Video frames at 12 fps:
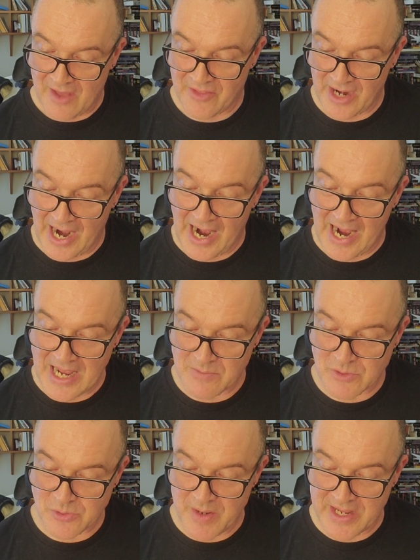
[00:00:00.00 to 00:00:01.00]
that I
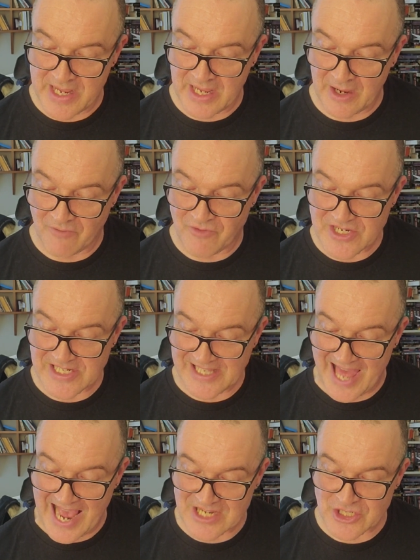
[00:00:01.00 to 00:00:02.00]
am speaking of this
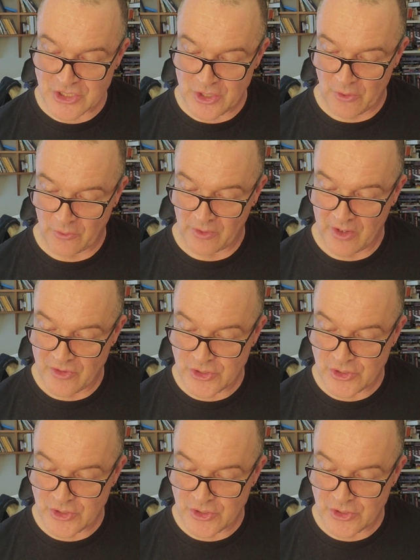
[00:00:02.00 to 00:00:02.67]
last zone,